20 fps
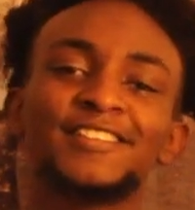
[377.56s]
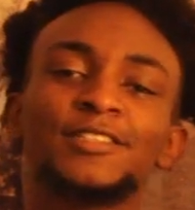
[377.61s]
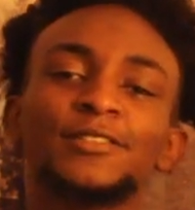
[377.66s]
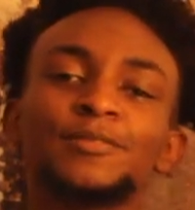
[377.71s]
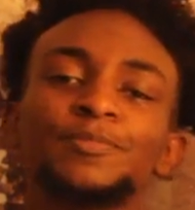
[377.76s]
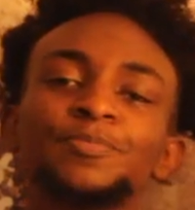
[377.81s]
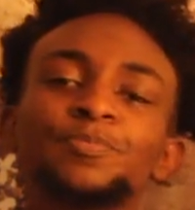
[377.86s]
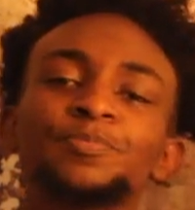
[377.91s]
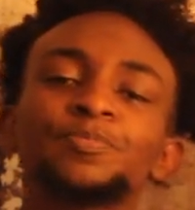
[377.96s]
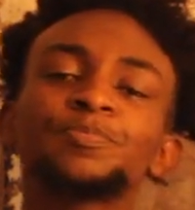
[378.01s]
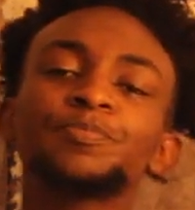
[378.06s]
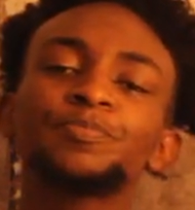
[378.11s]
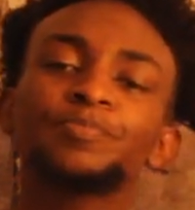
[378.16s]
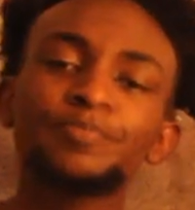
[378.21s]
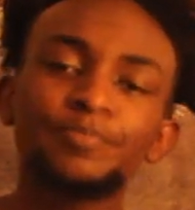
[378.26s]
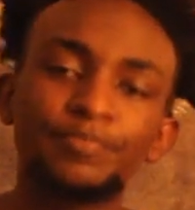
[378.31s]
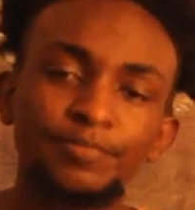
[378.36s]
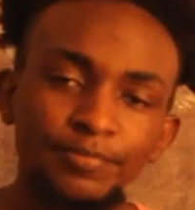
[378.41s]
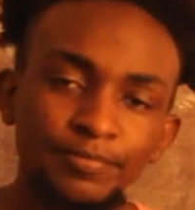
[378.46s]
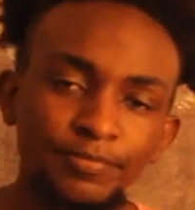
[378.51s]

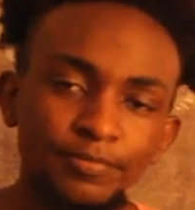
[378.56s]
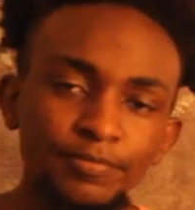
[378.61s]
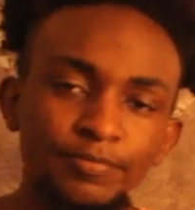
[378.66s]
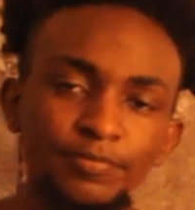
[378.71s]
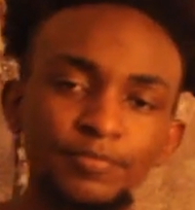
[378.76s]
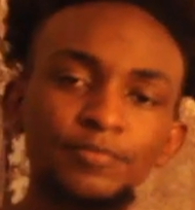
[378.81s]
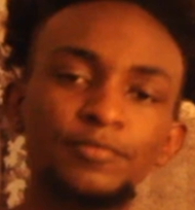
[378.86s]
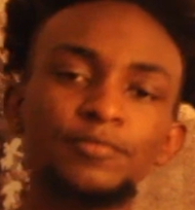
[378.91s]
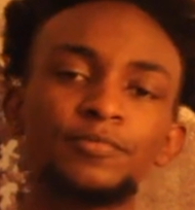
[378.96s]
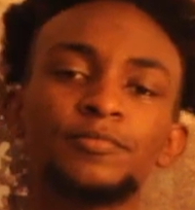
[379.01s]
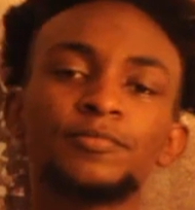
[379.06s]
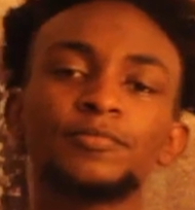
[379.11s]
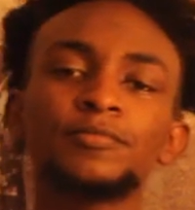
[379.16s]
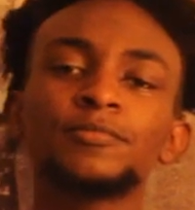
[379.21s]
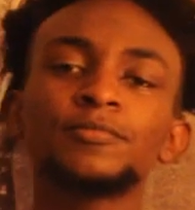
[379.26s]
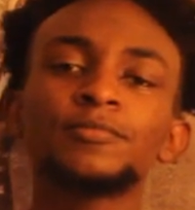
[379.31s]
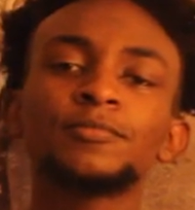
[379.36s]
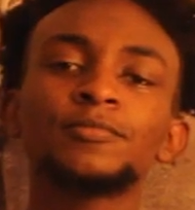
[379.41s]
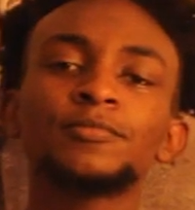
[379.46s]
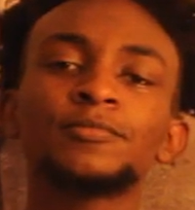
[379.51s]

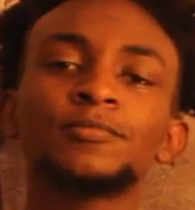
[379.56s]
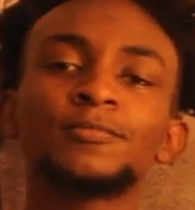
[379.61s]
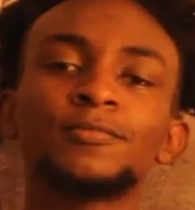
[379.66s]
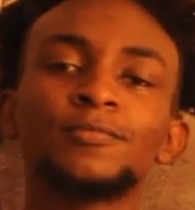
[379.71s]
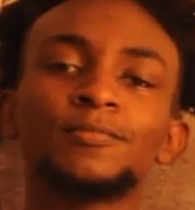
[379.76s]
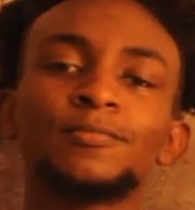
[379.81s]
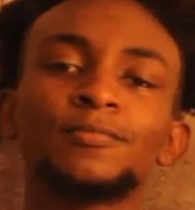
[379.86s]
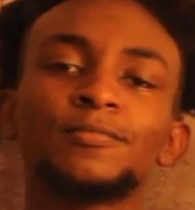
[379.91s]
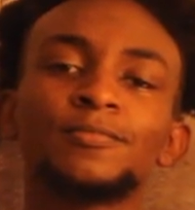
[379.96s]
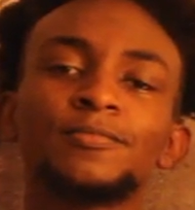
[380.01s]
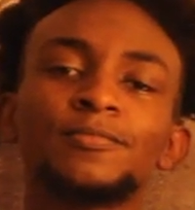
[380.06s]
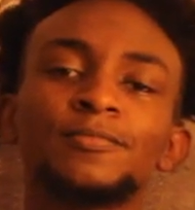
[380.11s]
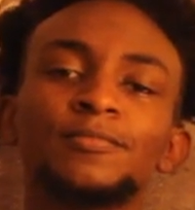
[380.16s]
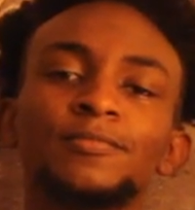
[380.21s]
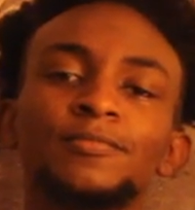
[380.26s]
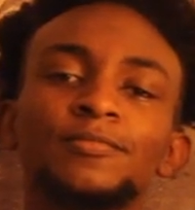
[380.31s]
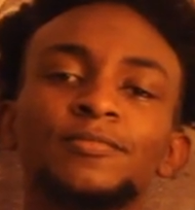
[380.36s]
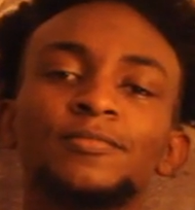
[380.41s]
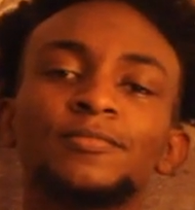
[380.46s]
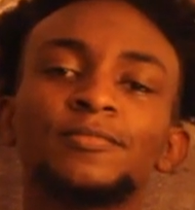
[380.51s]

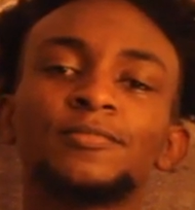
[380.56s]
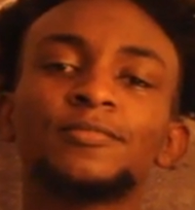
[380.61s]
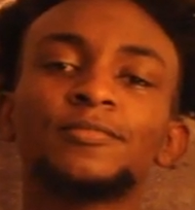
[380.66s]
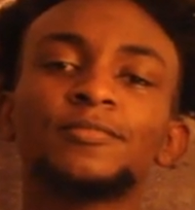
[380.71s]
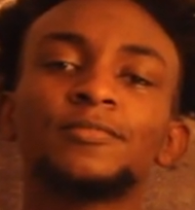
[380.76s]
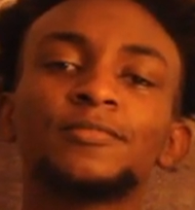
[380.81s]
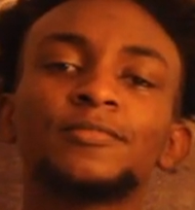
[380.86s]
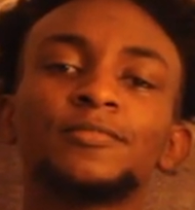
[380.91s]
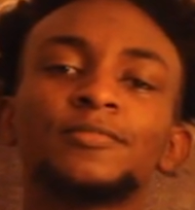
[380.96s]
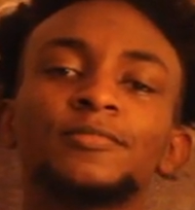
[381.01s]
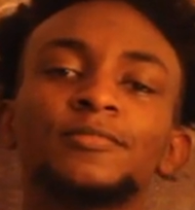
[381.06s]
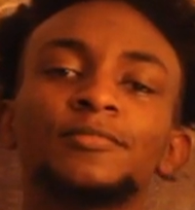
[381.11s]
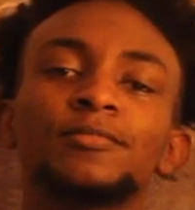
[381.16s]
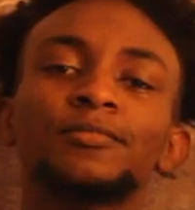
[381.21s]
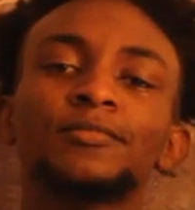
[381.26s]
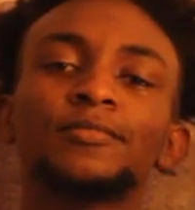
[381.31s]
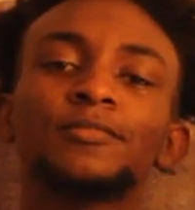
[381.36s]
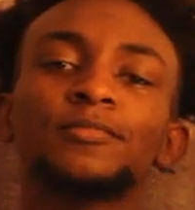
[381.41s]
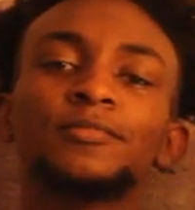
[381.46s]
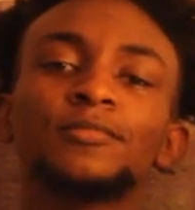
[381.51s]

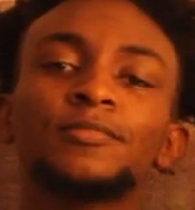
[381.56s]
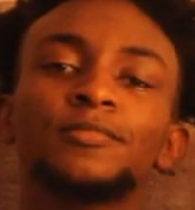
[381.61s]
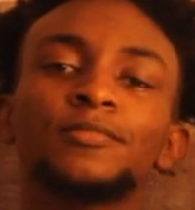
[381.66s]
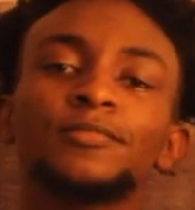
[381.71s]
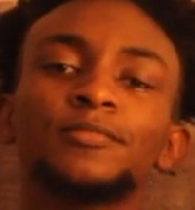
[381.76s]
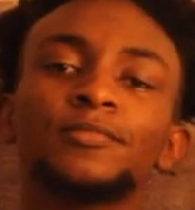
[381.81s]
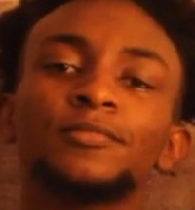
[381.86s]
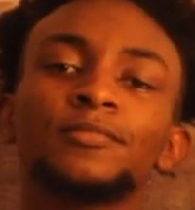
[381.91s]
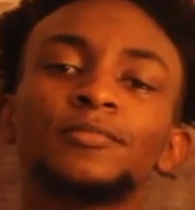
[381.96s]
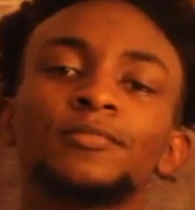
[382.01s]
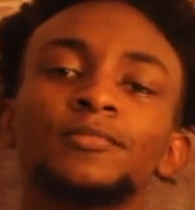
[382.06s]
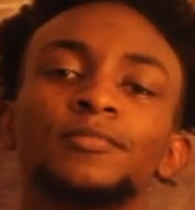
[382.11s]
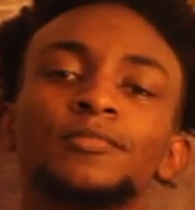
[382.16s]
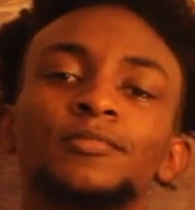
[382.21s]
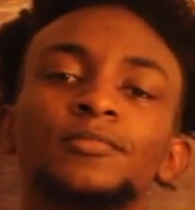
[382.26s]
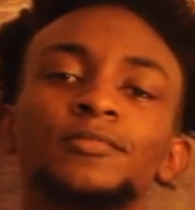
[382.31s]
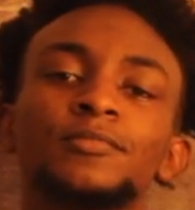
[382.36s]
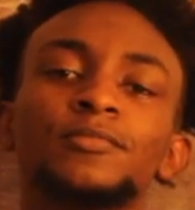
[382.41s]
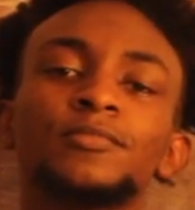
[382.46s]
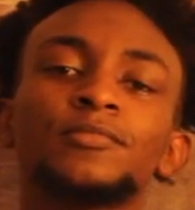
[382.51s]

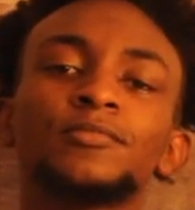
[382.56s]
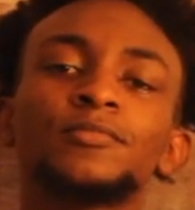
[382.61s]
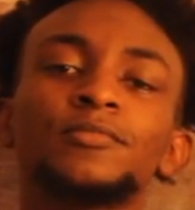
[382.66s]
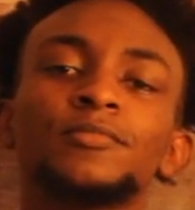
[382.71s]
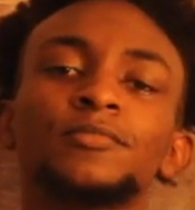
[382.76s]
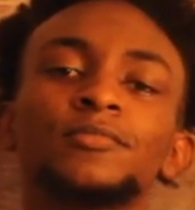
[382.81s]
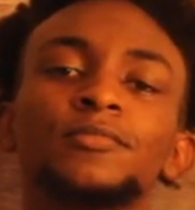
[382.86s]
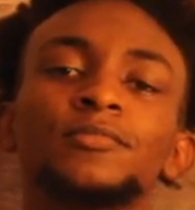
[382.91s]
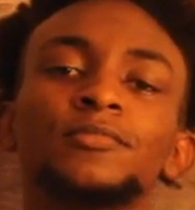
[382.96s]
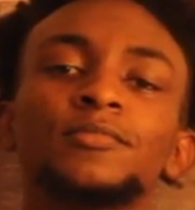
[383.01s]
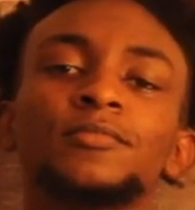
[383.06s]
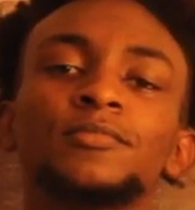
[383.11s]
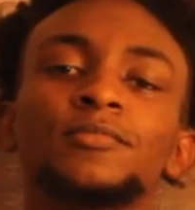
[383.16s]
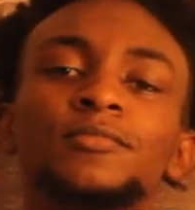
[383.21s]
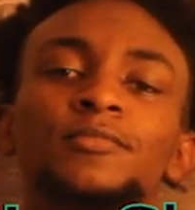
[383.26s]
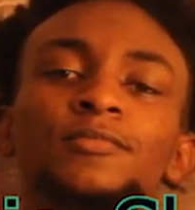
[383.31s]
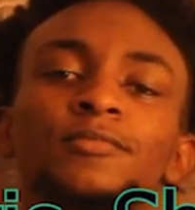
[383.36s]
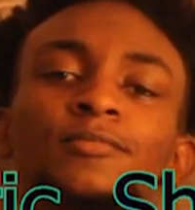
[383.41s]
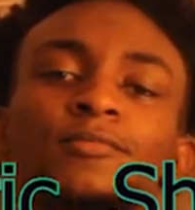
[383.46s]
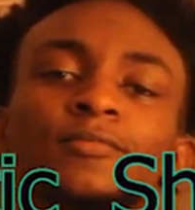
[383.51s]

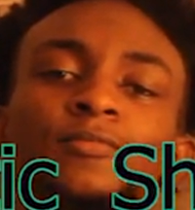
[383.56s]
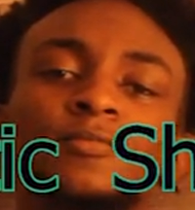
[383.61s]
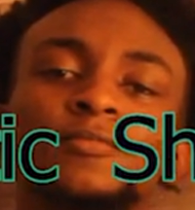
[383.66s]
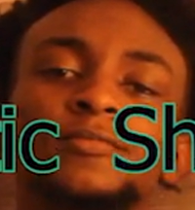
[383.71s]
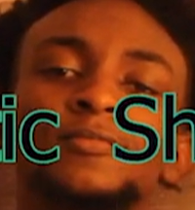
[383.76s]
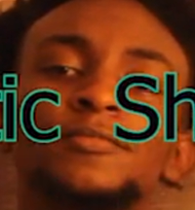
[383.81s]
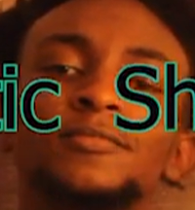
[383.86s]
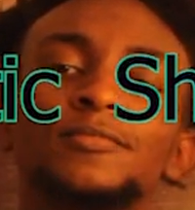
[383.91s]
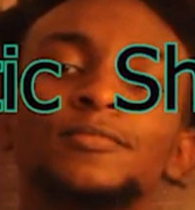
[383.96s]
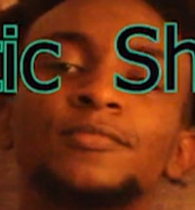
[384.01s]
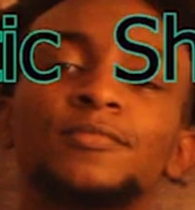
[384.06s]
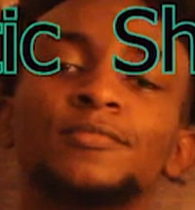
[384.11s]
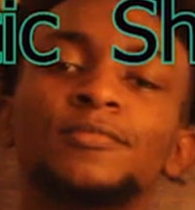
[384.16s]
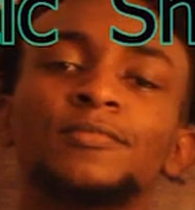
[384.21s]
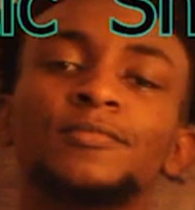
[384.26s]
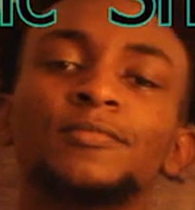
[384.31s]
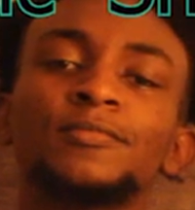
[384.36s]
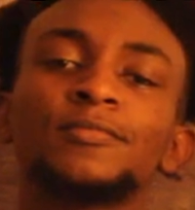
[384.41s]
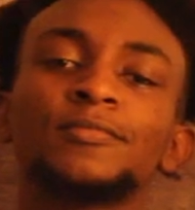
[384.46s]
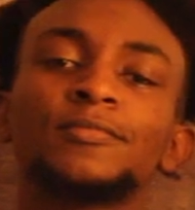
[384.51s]

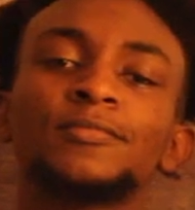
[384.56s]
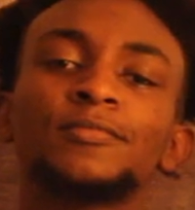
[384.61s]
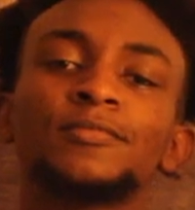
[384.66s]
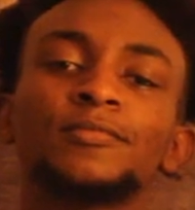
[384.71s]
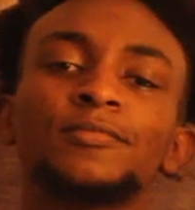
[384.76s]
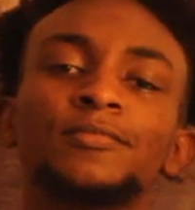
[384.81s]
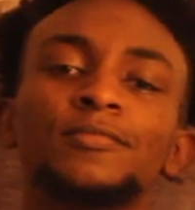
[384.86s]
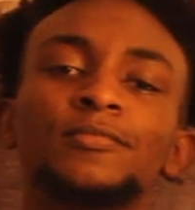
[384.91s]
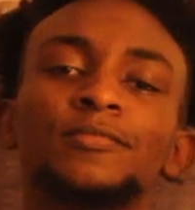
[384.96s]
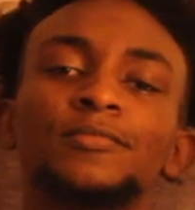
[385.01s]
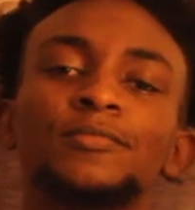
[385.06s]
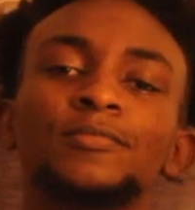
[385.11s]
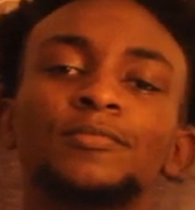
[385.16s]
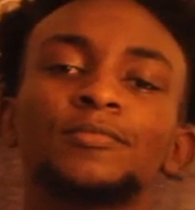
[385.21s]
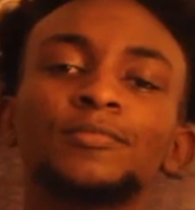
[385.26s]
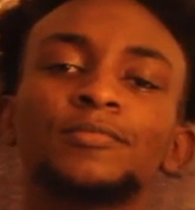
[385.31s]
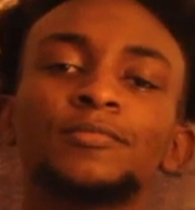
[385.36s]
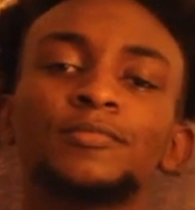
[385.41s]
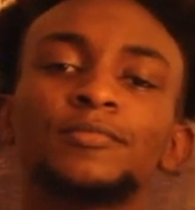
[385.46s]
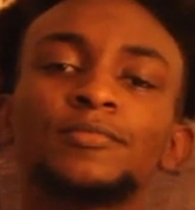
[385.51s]
The person shown says nothing.